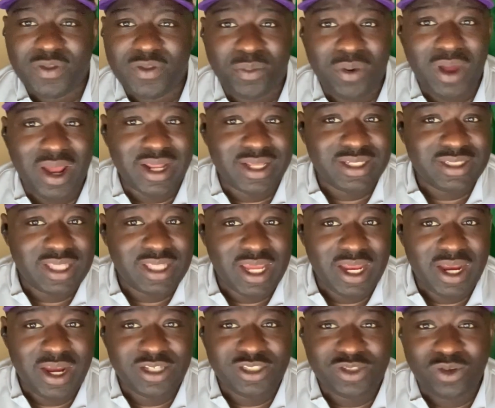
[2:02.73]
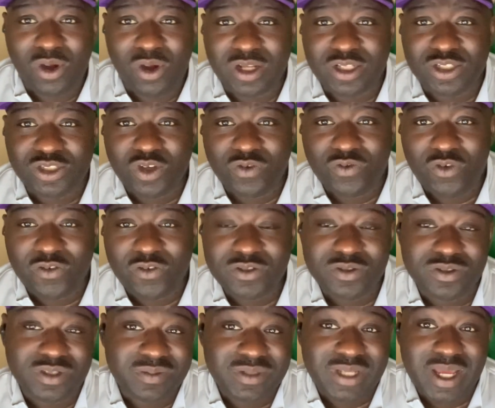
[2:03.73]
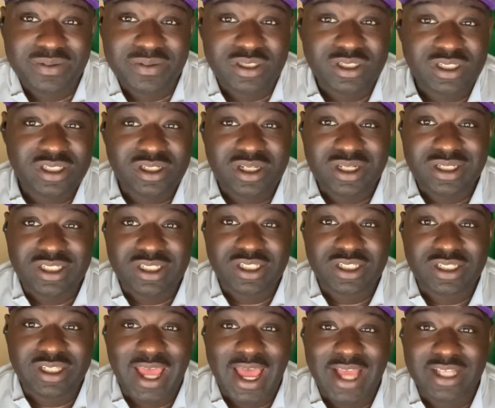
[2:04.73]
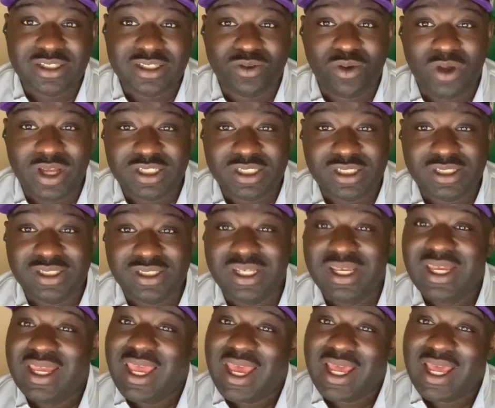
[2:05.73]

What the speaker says: the product's there, so on and so forth. So sometimes it's just good to just ask the questions